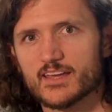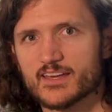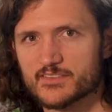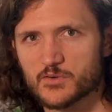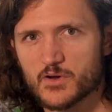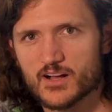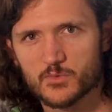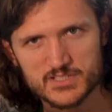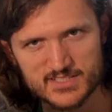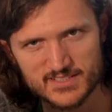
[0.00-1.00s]
and the rock
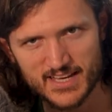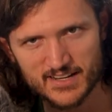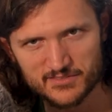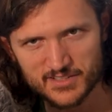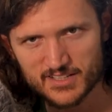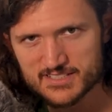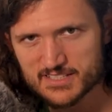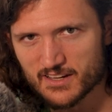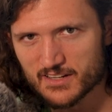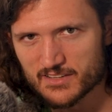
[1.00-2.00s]
was kind of an
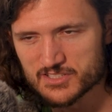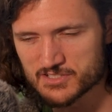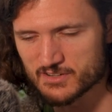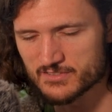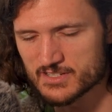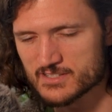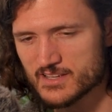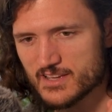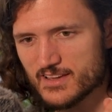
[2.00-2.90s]
uneven surface,